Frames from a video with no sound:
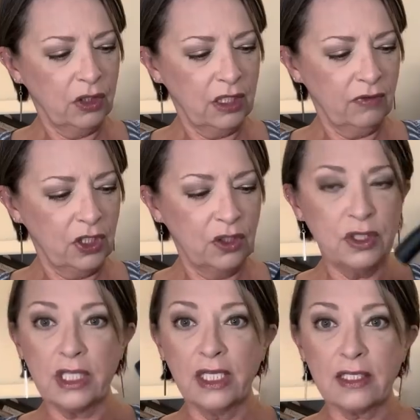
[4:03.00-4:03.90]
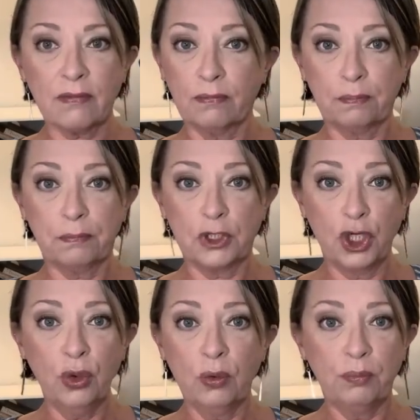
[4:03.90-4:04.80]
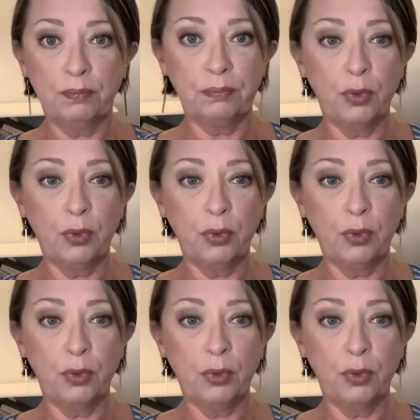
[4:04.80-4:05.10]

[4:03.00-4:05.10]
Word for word: could even use this to